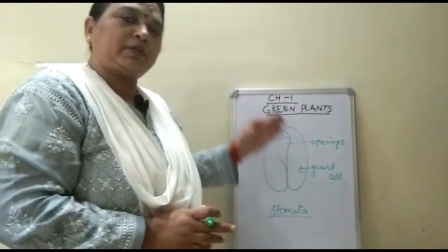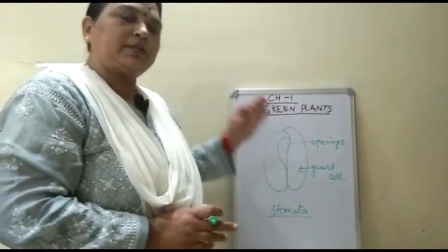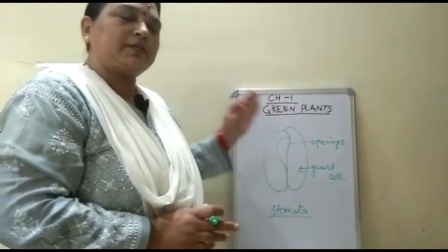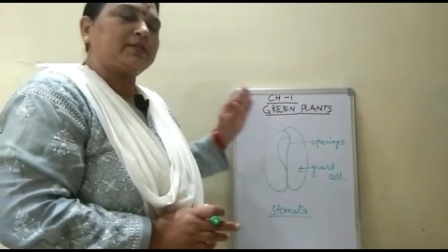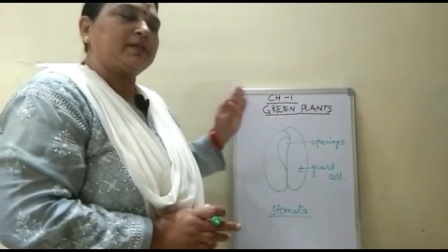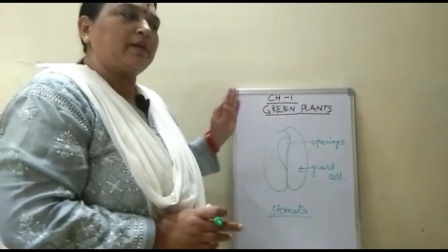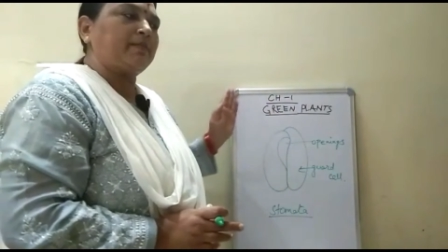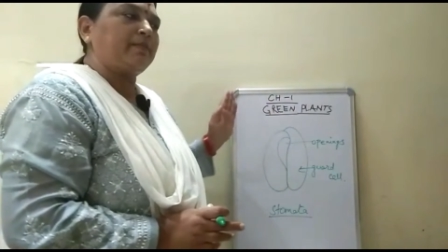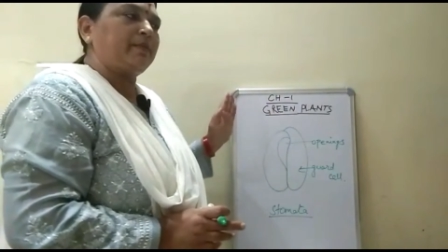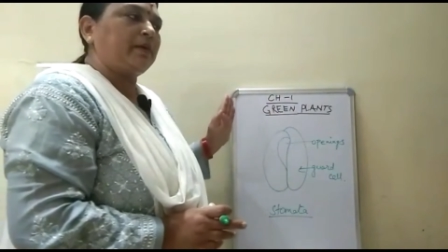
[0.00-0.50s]

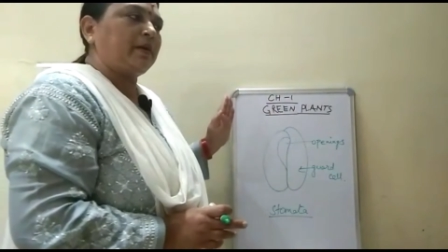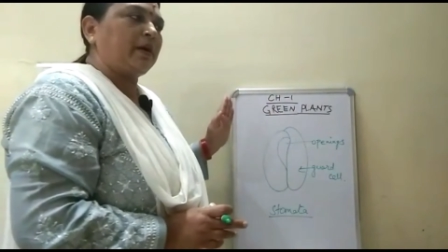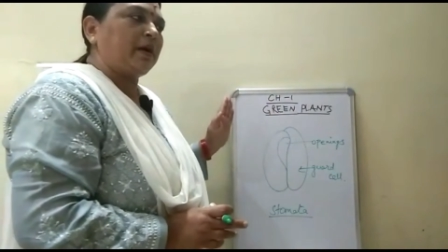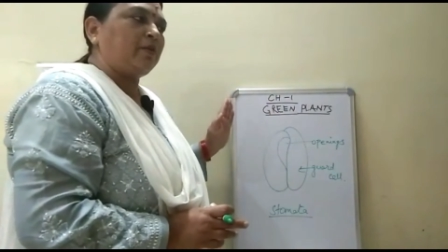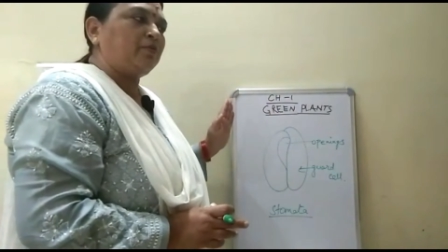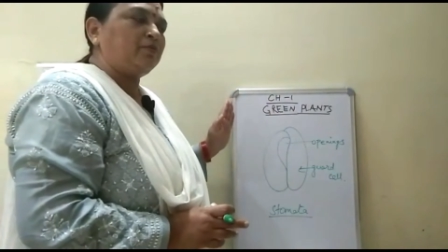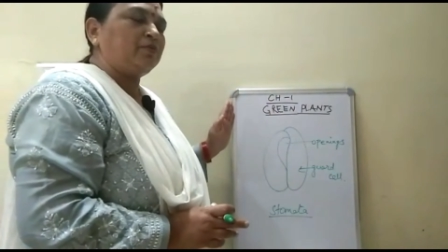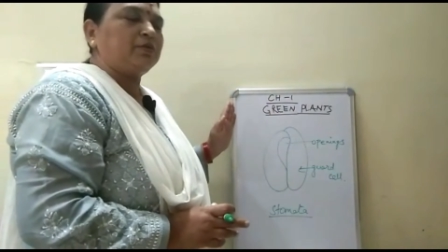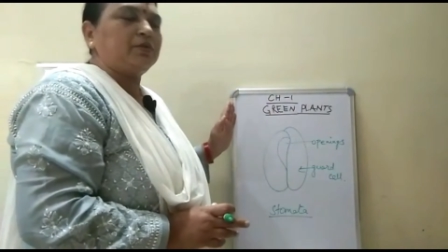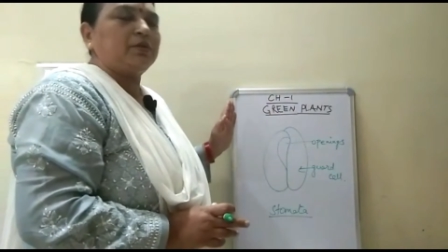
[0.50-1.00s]
is coming
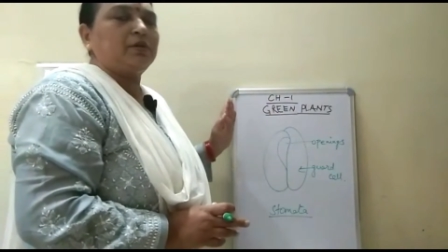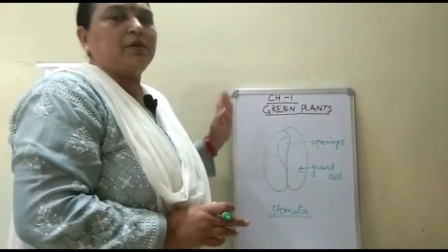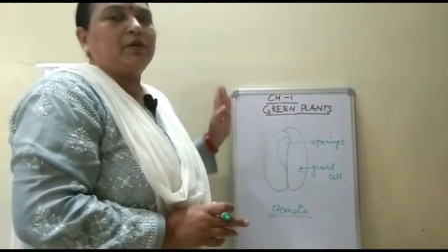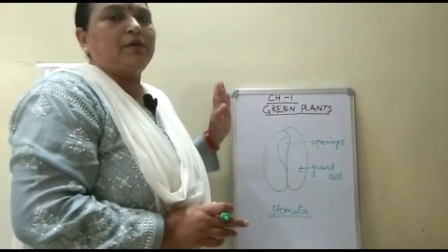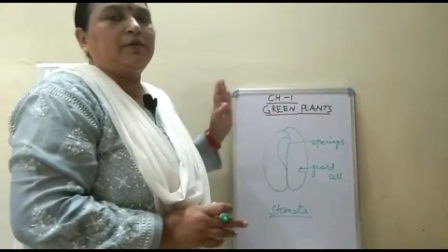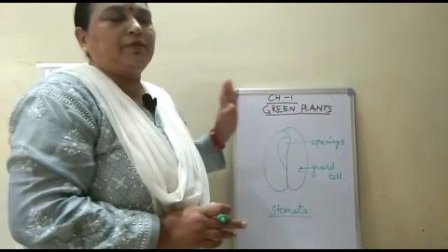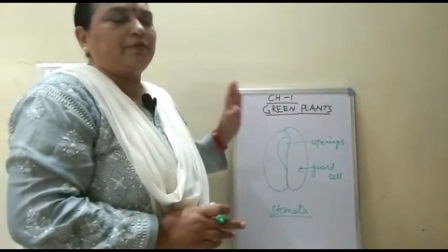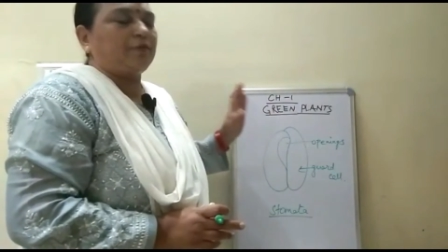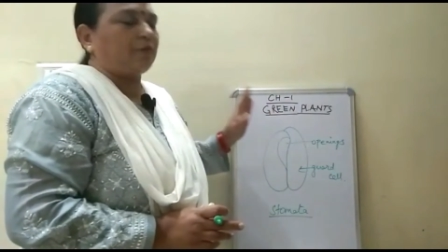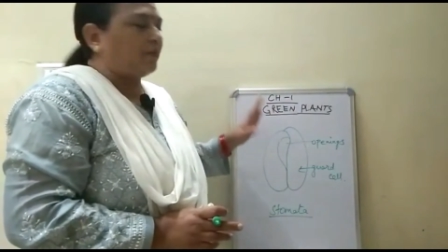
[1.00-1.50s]
out
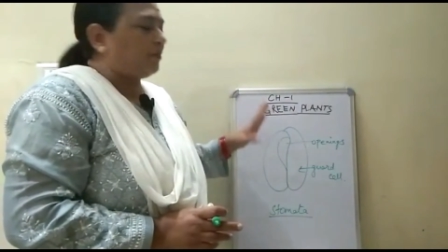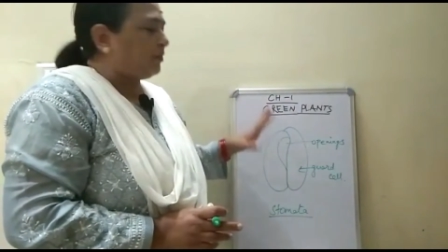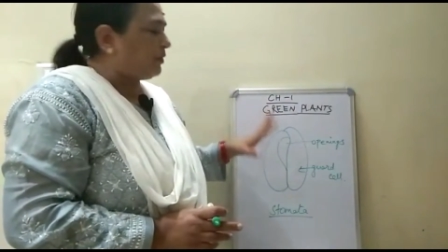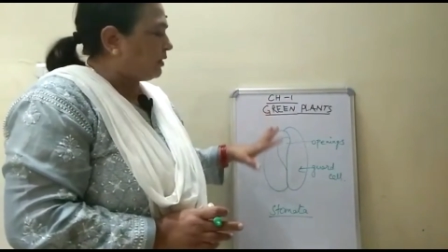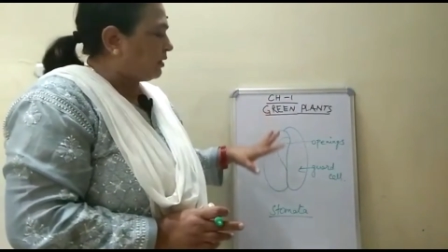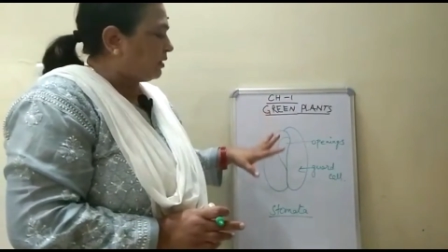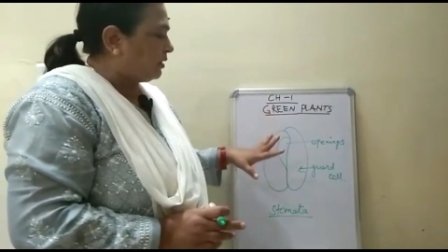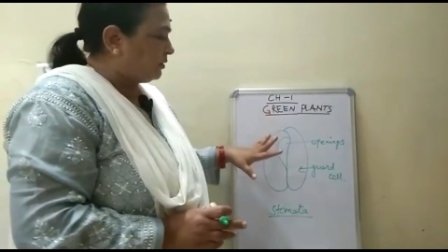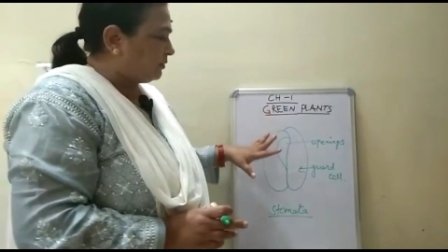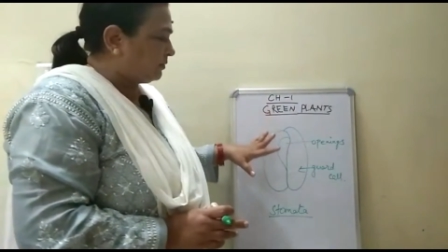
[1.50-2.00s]
from
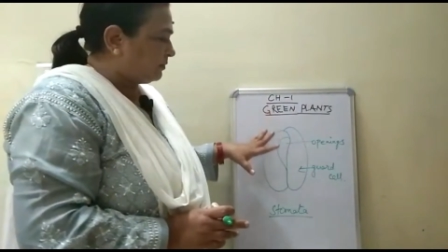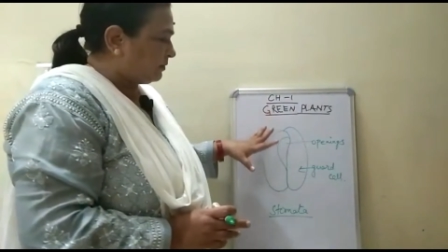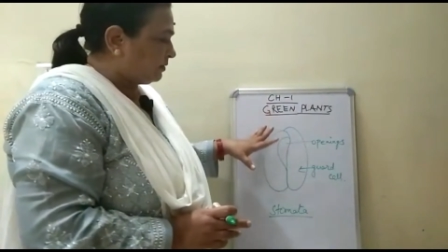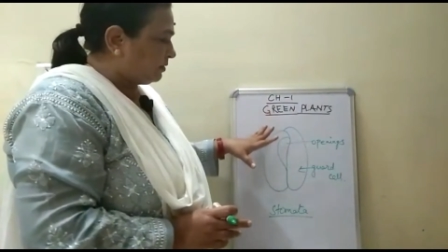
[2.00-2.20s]
the